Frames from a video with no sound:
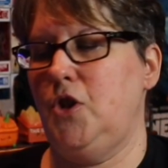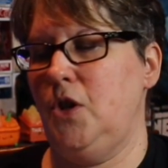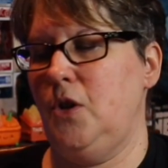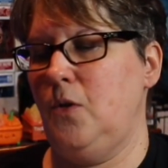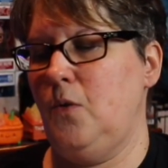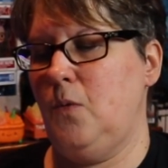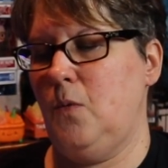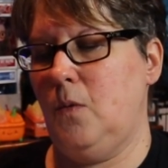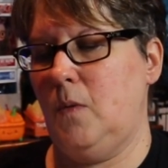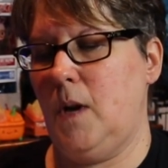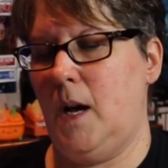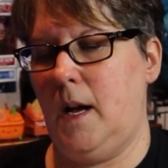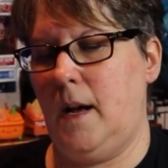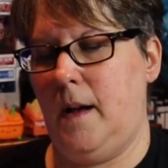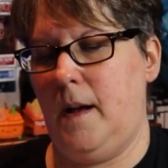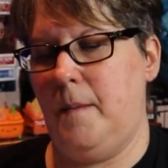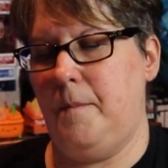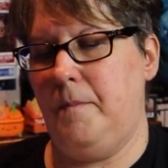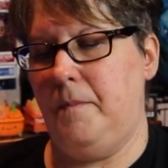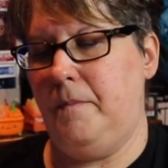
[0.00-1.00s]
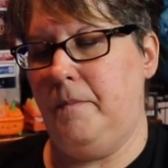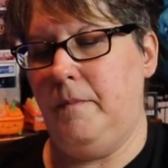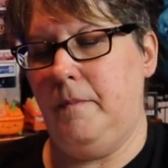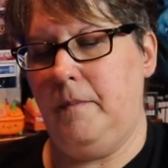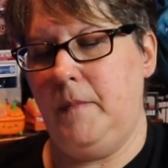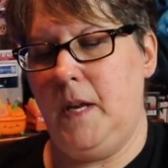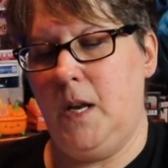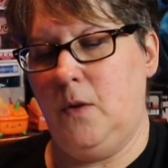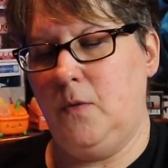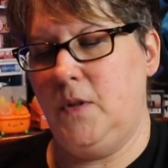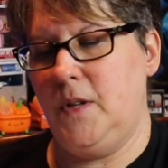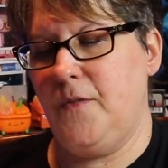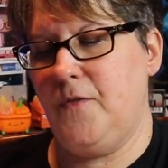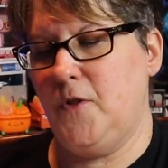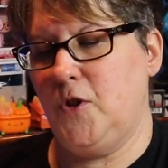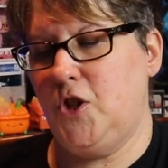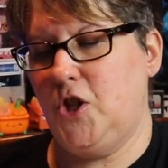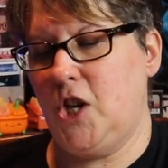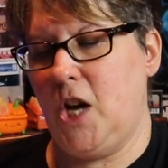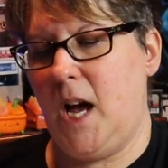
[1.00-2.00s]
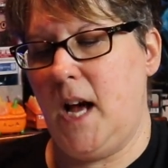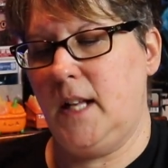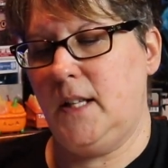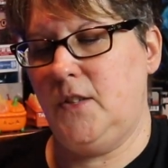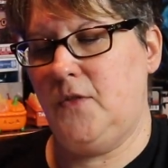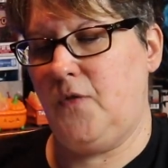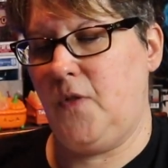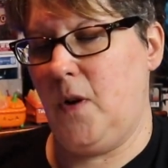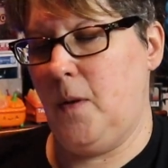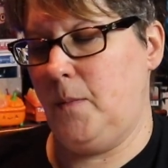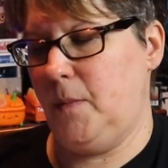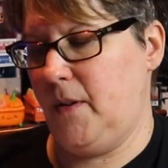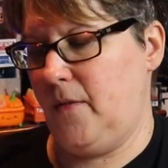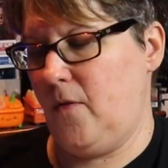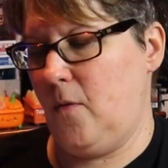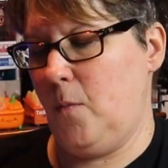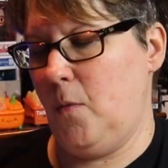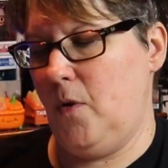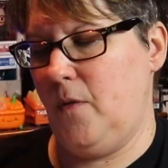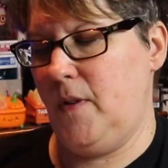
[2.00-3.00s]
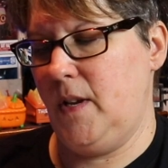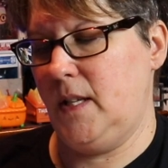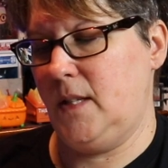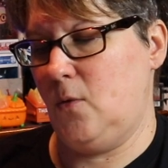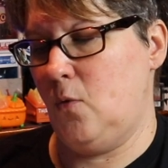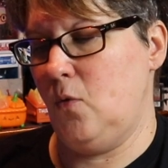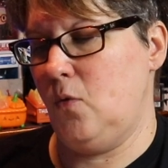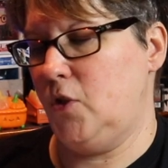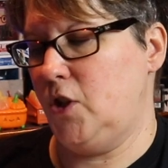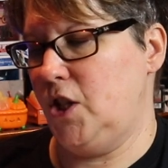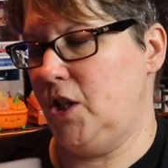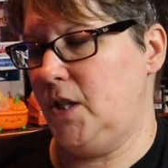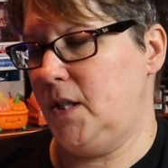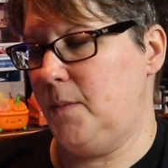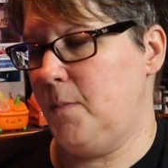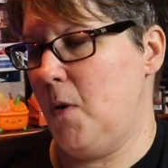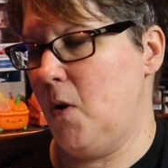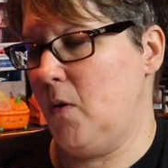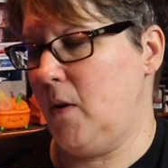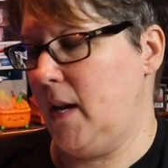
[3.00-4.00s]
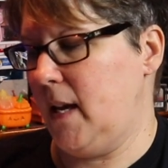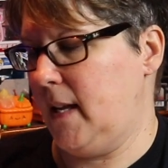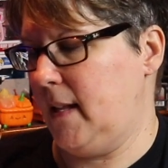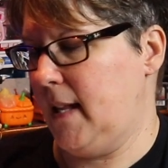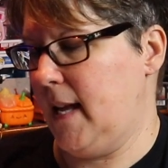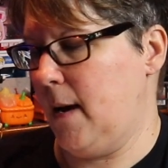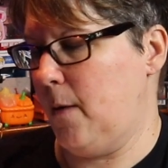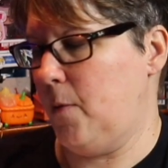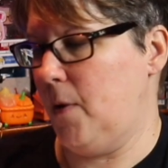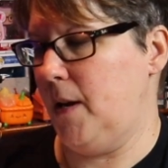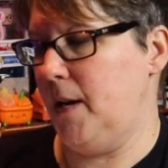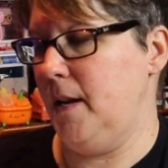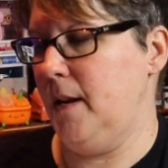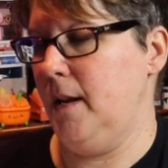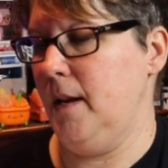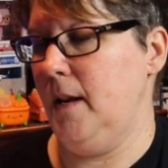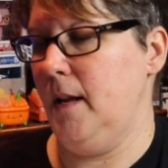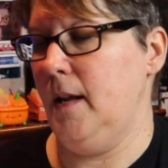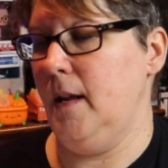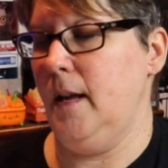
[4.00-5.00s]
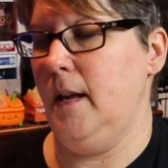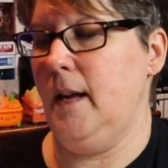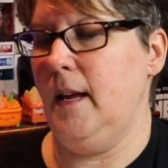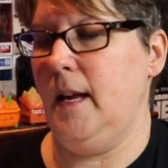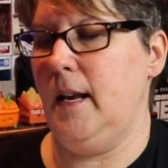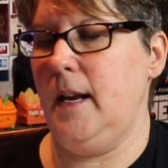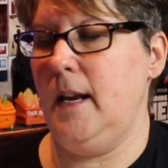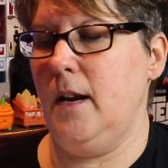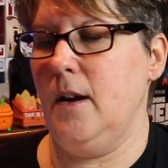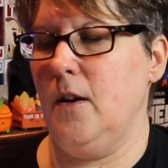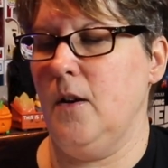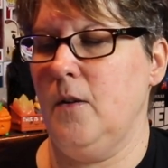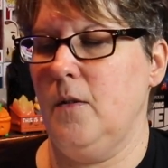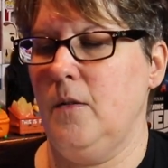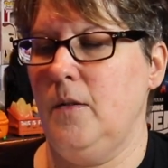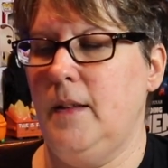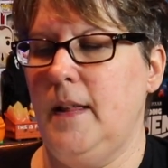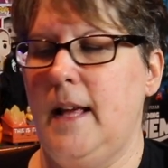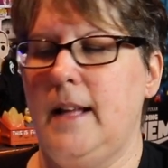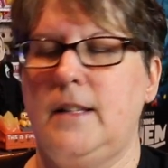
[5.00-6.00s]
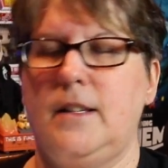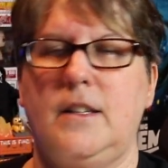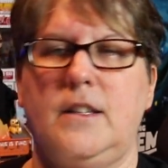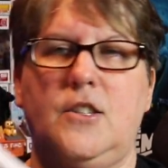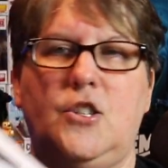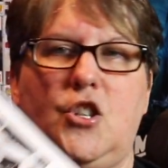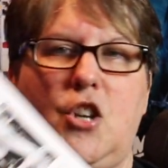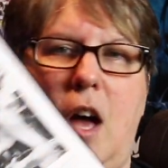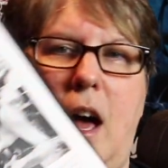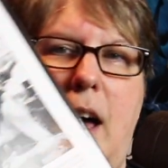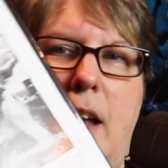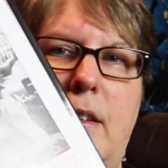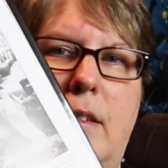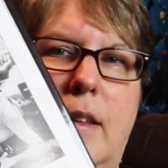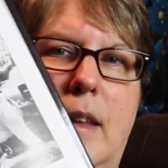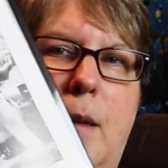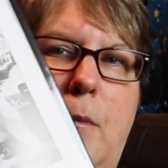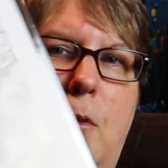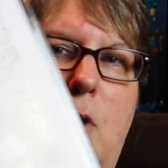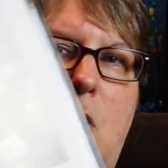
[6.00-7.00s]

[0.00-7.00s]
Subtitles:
you, you know, different shots from different movies. Oh, she's smoking in that one. And here, that's a shot that